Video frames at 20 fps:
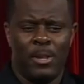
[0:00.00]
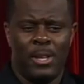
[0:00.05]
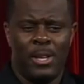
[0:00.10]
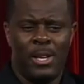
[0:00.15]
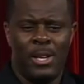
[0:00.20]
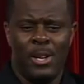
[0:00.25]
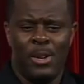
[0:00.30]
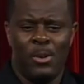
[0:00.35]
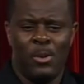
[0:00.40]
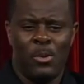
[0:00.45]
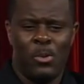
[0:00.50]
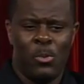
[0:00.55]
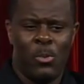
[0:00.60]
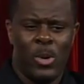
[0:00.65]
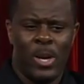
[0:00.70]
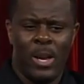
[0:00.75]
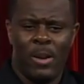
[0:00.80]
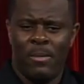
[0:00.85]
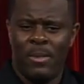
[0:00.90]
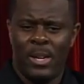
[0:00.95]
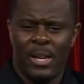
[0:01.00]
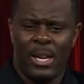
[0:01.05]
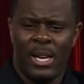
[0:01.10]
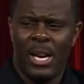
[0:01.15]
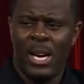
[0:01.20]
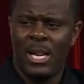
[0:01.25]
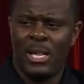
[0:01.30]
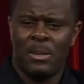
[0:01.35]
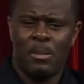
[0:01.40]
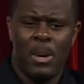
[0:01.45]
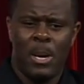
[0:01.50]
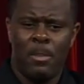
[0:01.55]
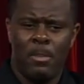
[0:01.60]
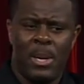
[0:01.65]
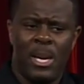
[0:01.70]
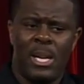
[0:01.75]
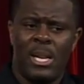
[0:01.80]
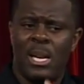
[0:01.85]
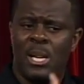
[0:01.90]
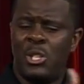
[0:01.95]
you know, whatever the case may
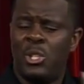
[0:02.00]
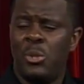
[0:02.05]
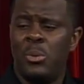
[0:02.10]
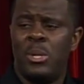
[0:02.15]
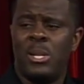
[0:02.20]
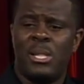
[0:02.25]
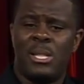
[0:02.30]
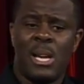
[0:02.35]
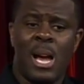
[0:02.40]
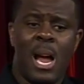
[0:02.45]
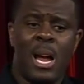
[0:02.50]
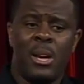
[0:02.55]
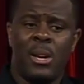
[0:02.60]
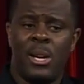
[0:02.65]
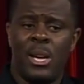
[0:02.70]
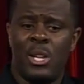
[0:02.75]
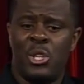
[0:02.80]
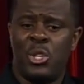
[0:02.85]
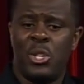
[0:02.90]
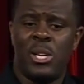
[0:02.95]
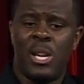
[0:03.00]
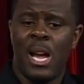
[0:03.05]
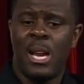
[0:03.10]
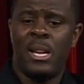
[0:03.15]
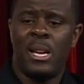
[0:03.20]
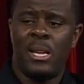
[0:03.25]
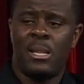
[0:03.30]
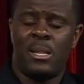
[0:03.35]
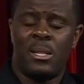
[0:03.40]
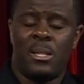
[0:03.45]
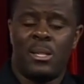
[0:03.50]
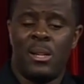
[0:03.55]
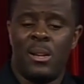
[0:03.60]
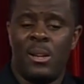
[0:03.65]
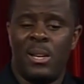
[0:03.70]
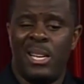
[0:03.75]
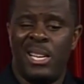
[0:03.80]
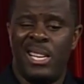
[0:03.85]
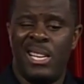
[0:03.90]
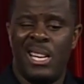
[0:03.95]
be that you desire that you're not
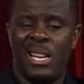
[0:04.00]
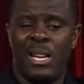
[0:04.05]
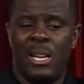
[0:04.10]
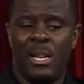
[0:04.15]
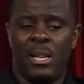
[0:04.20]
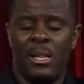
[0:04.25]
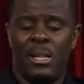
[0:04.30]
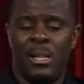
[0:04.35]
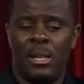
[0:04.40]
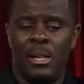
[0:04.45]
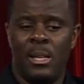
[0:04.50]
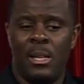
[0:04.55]
necessarily getting,